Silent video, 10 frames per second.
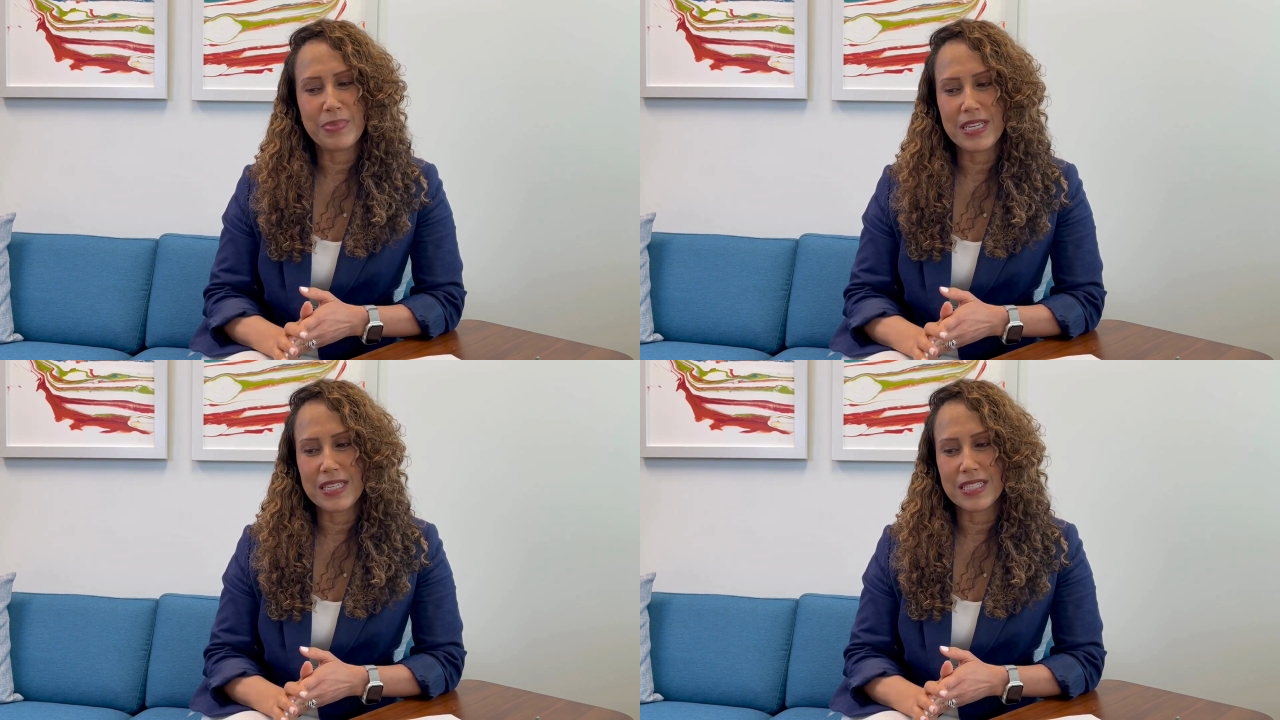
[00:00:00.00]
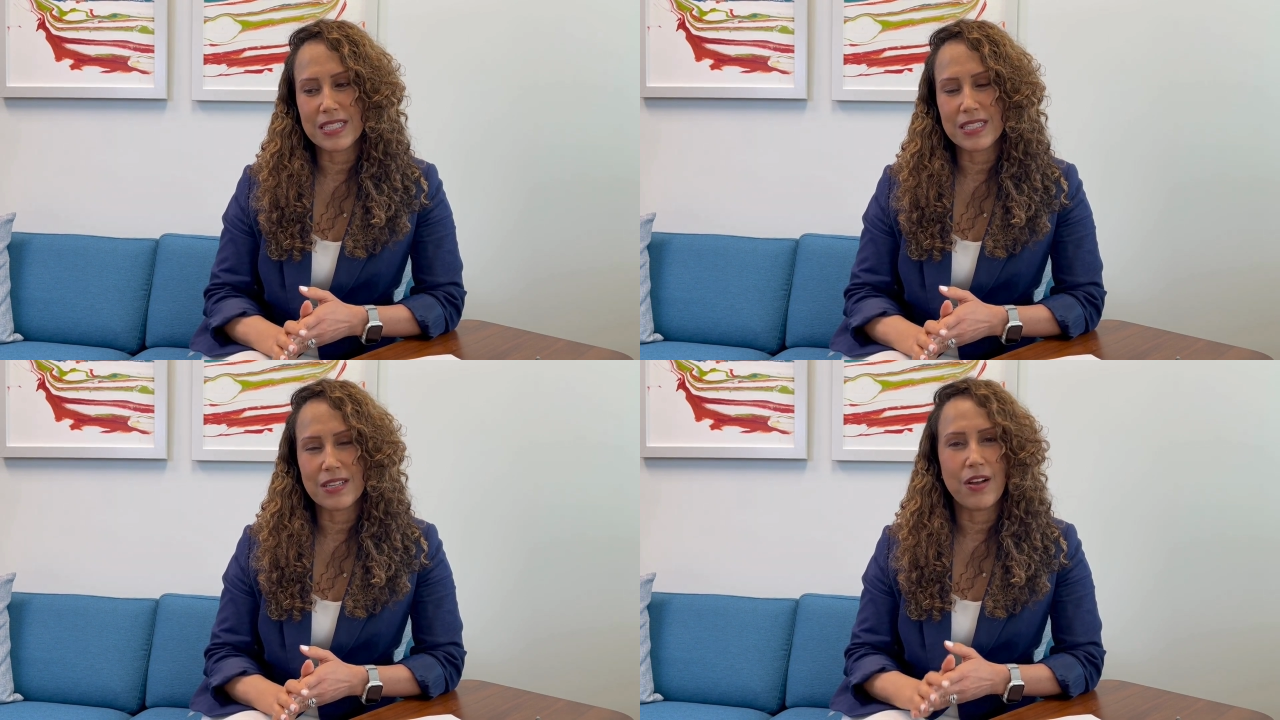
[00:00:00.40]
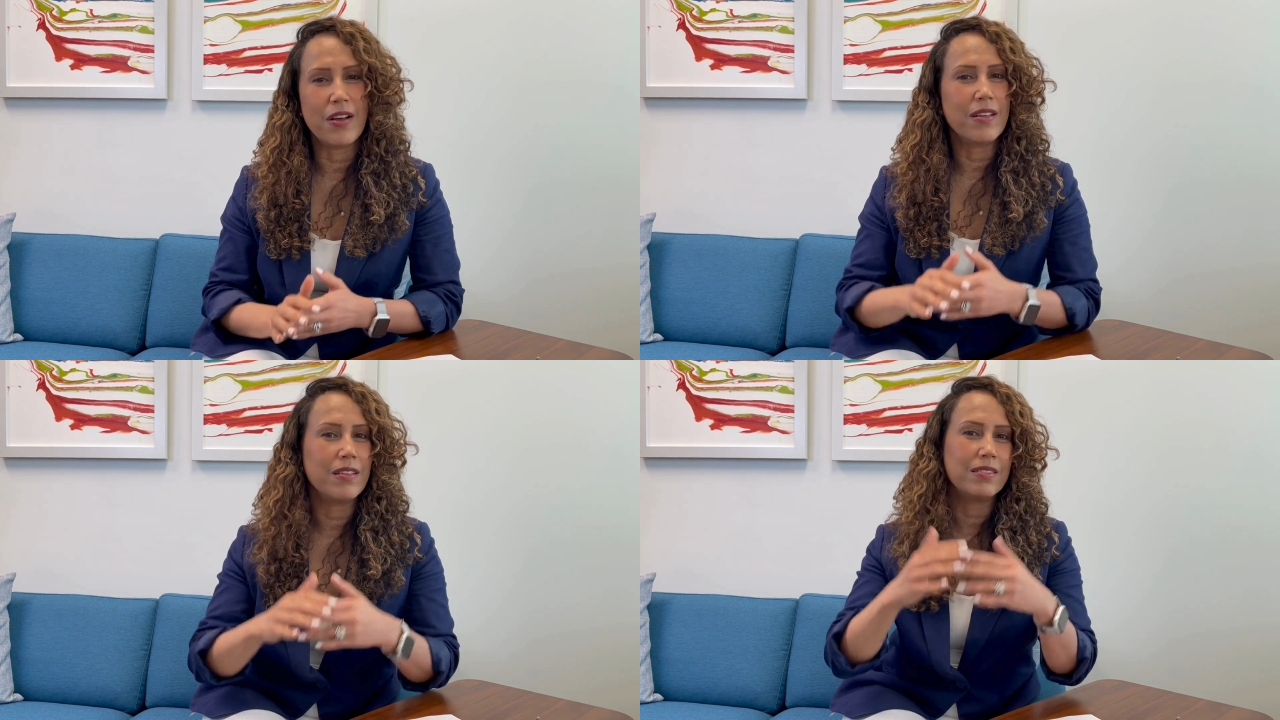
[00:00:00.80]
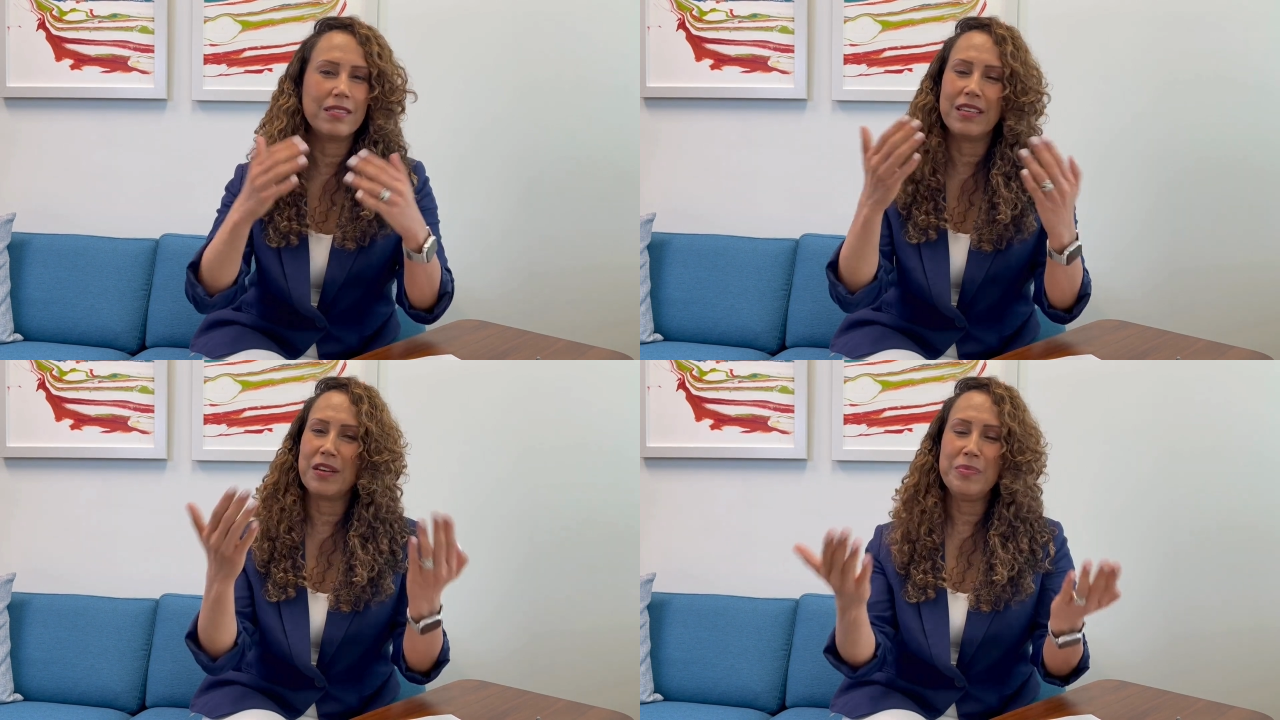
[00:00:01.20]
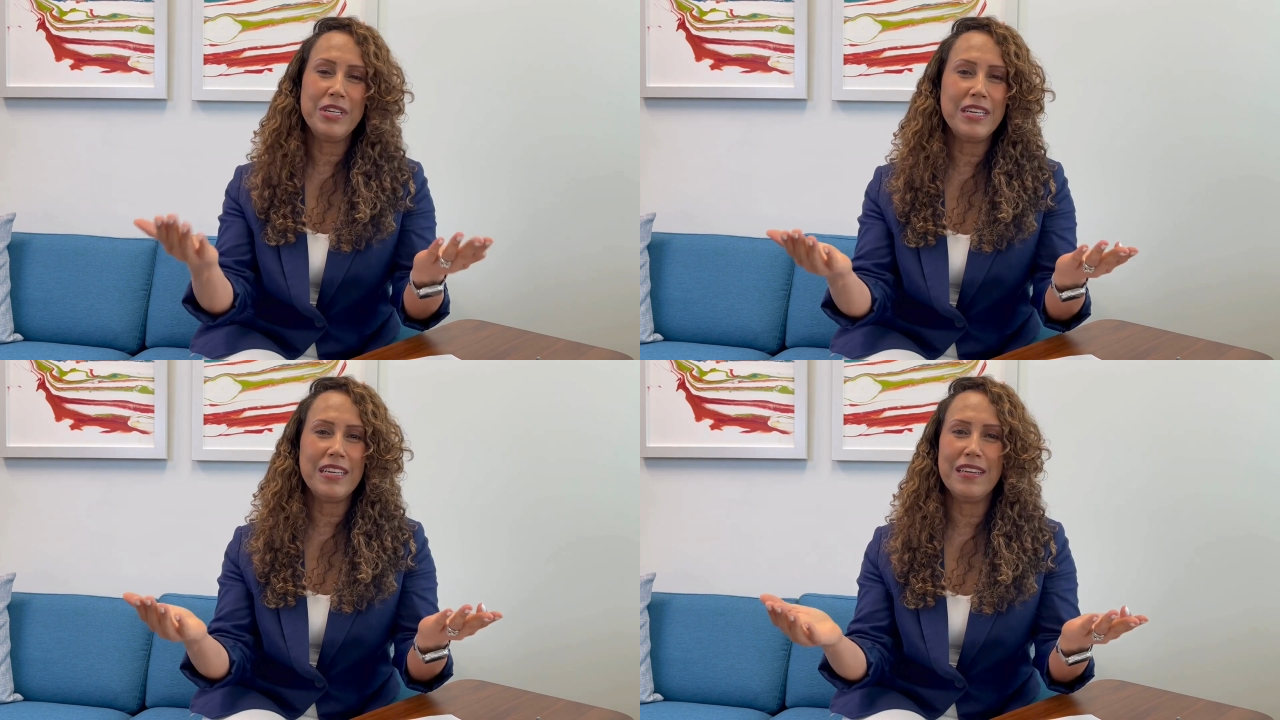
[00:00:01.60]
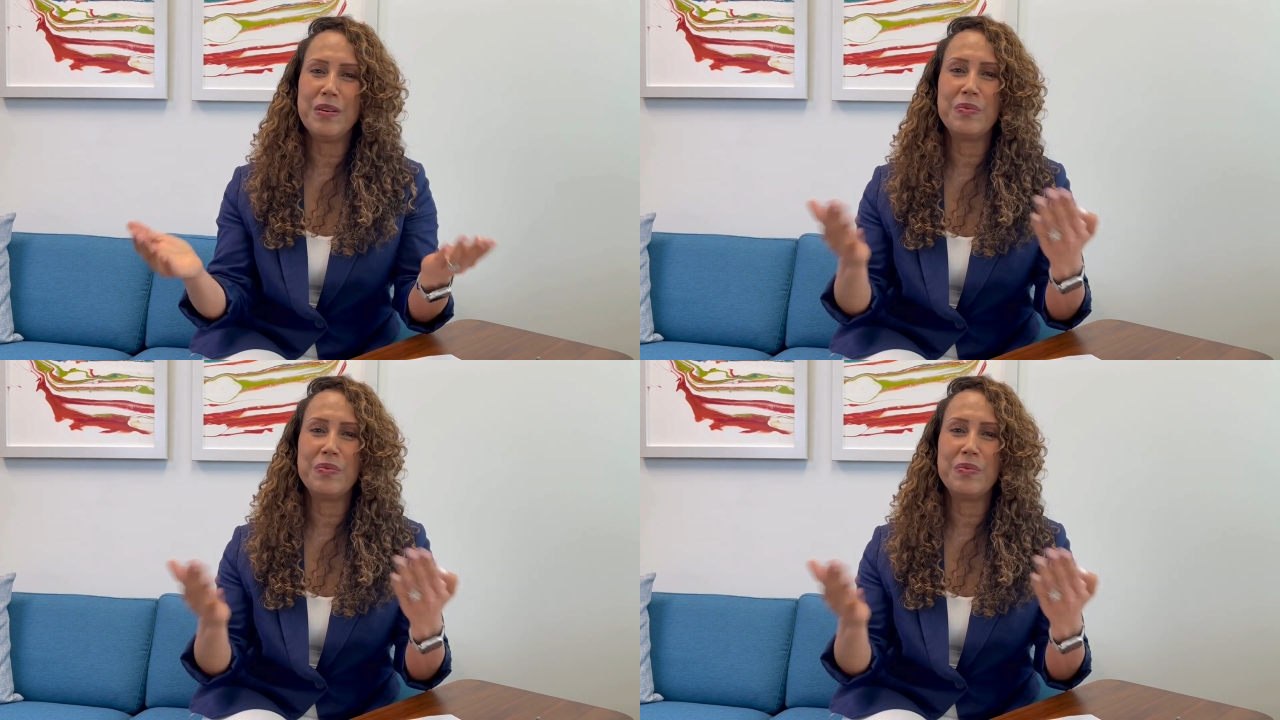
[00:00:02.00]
piece is all the community,